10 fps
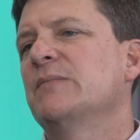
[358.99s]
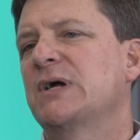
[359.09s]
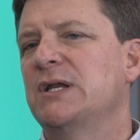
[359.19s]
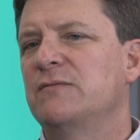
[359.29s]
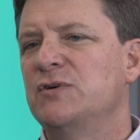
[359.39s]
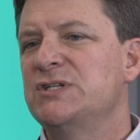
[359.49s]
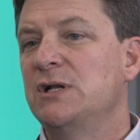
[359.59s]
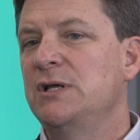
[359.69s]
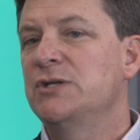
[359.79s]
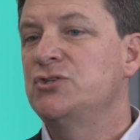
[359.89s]
kind of
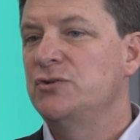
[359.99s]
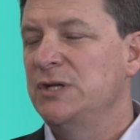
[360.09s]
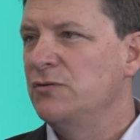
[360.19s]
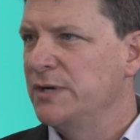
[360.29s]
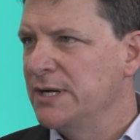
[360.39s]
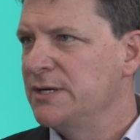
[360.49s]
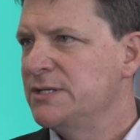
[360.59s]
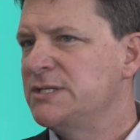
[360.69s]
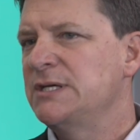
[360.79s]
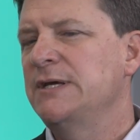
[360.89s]
resilience, you need
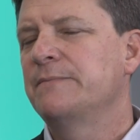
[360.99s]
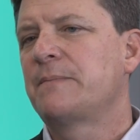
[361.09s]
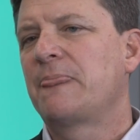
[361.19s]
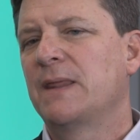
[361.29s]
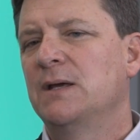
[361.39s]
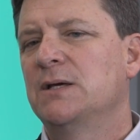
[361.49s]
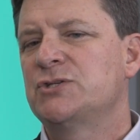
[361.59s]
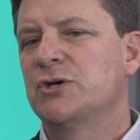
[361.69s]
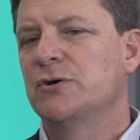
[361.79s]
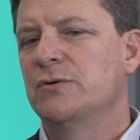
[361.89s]
redundancy.
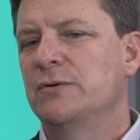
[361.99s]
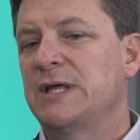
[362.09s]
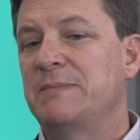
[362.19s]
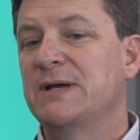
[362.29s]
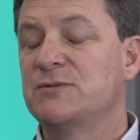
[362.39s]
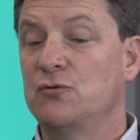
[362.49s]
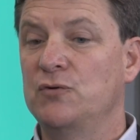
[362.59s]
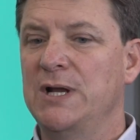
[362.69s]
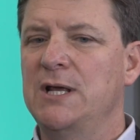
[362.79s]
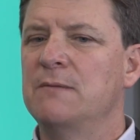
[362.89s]
So that becomes a
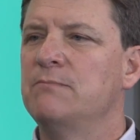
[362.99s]
really